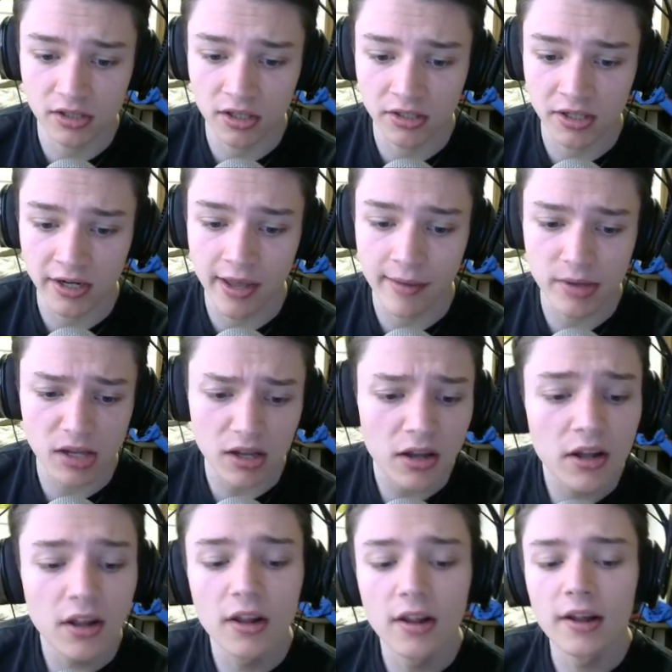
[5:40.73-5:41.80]
dynamic.
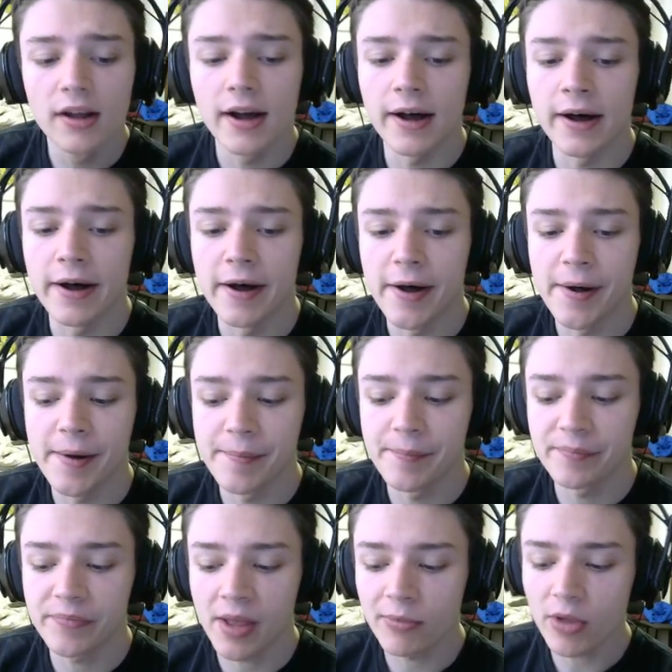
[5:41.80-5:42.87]

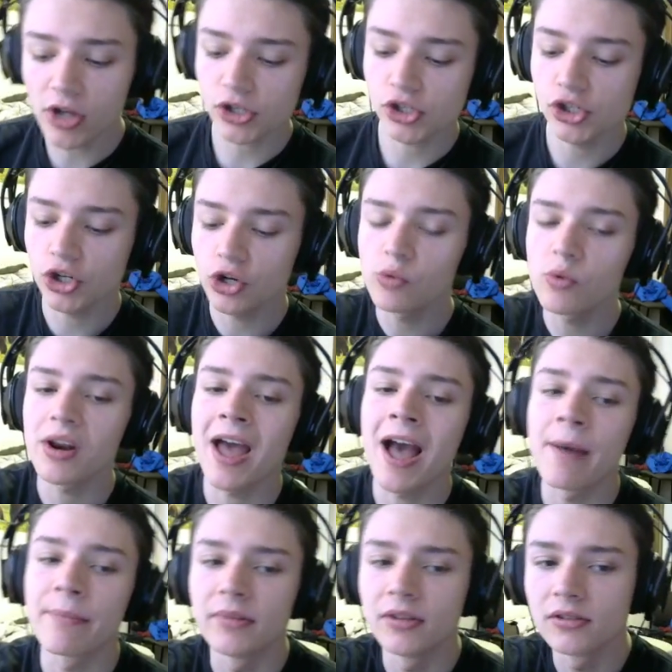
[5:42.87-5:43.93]
I'm not sure what
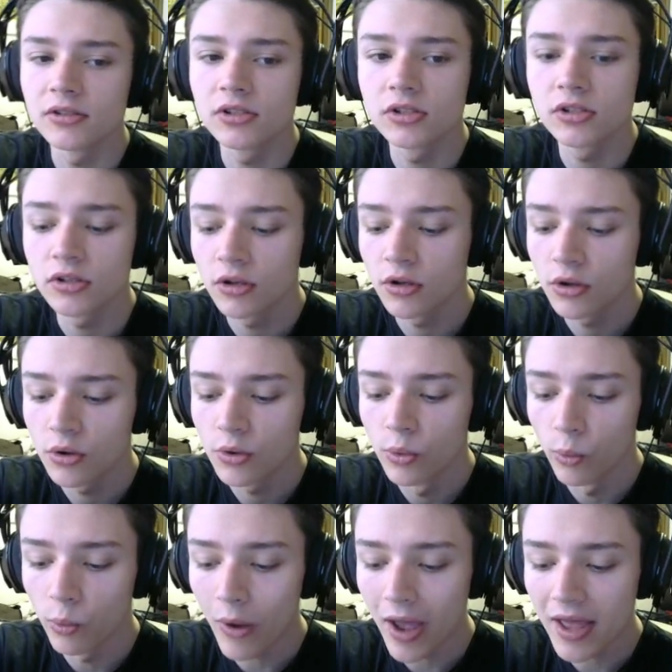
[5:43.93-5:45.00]
happens
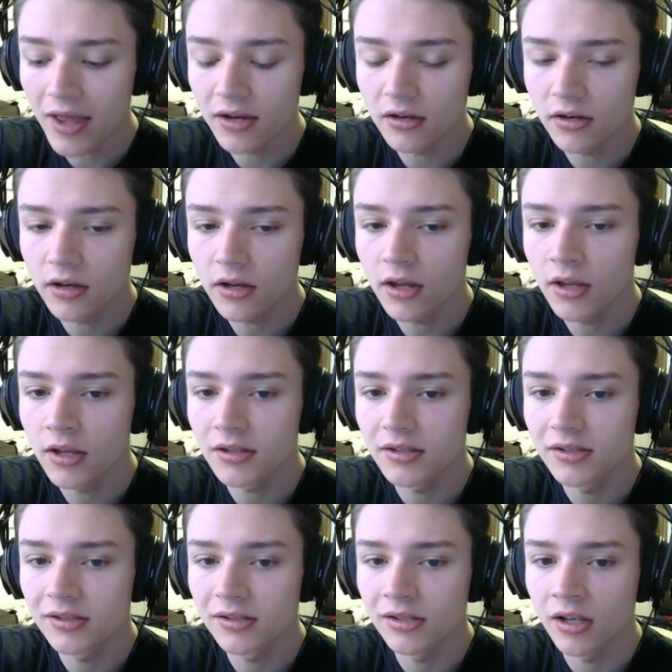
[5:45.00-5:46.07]
when if
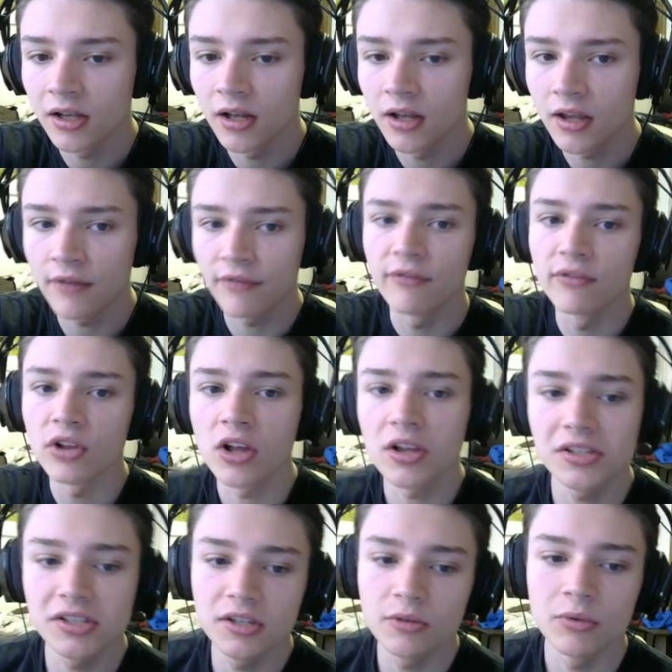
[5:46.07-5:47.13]

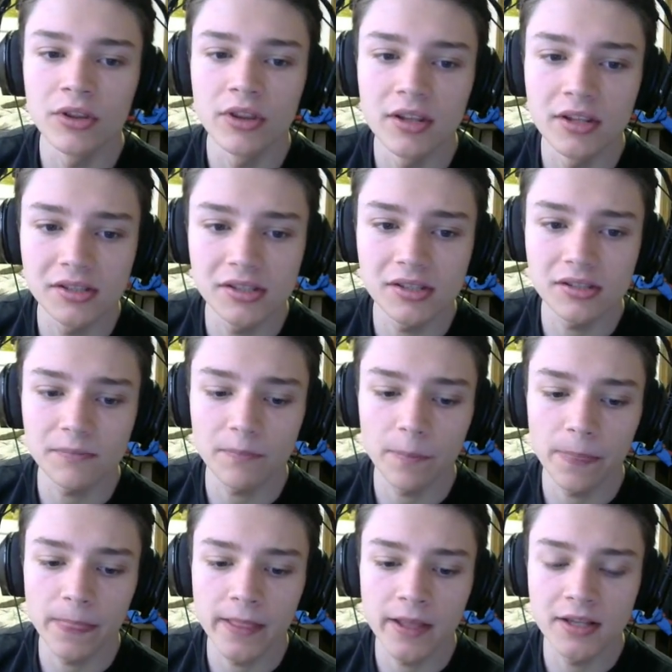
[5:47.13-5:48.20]
Velocity win this,
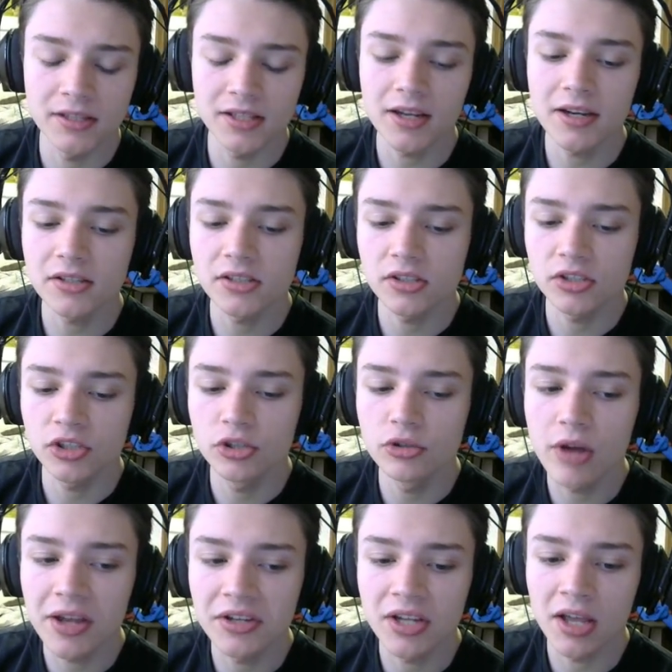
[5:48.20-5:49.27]
because then it's 2
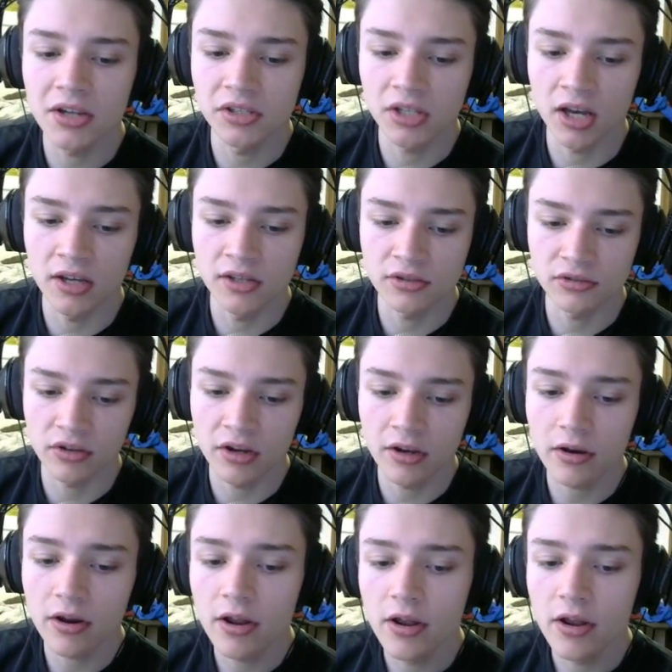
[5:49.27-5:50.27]
head-to-head ties, right?